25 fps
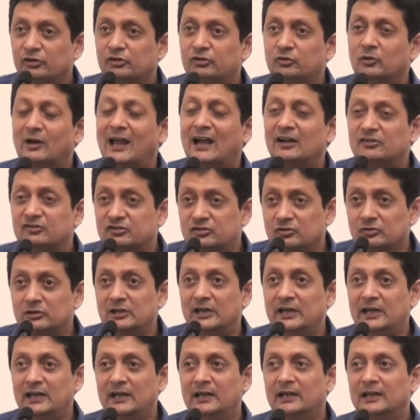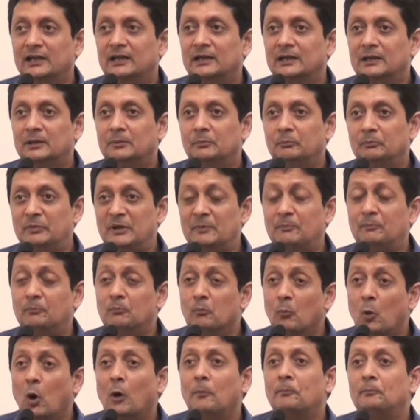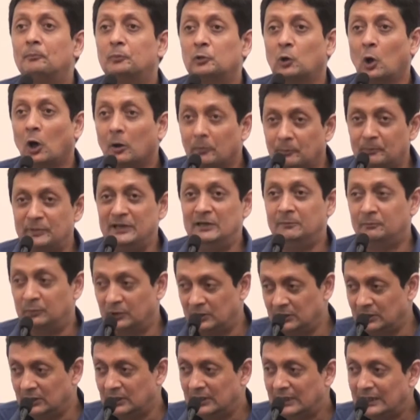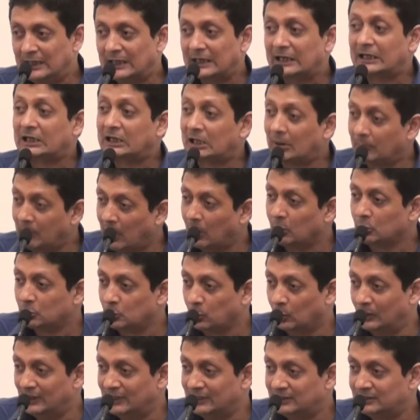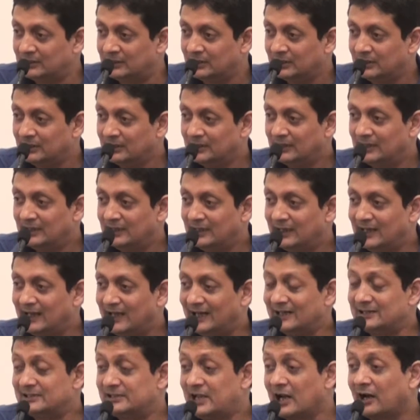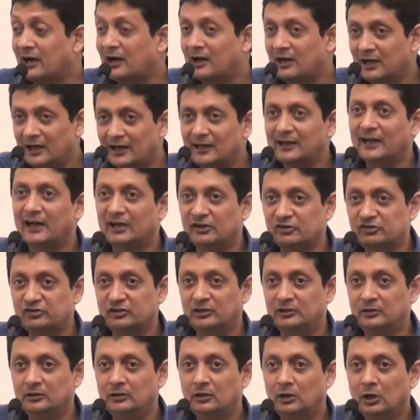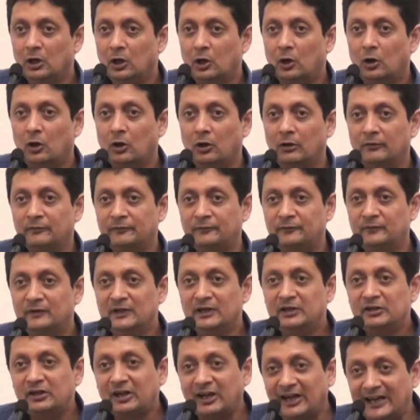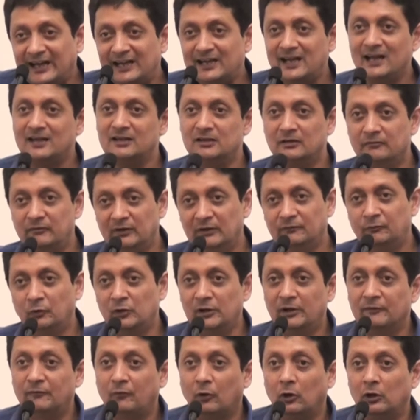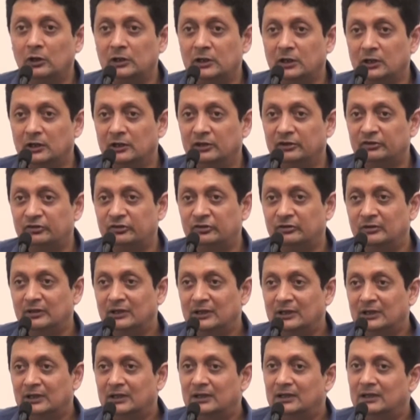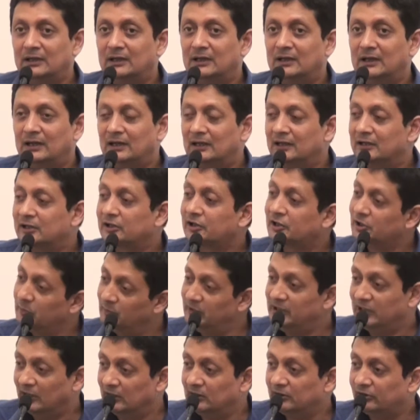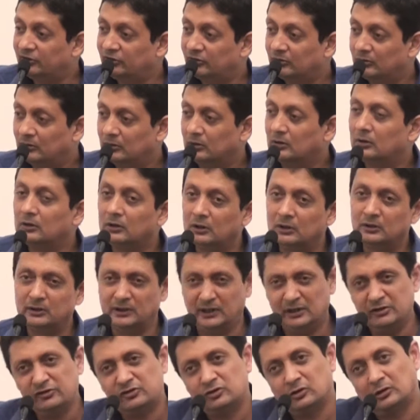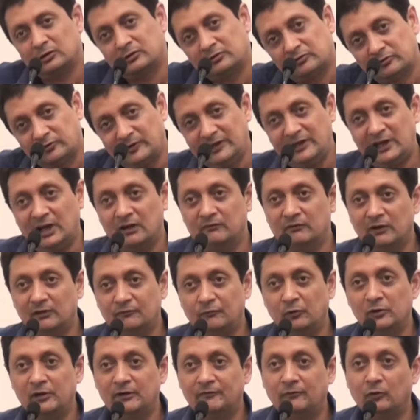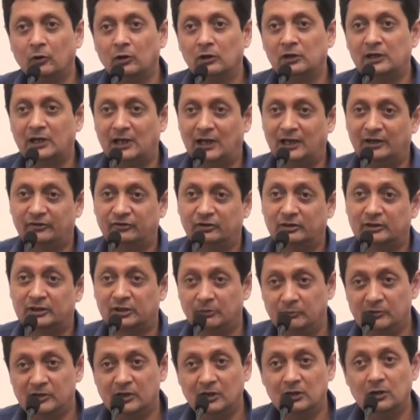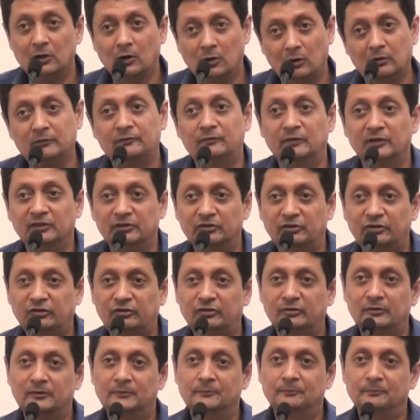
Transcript: should actually be more pro-people, come out with a declaration of treating the willful defaulters criminals, or in short, treating willful default as a criminal offense.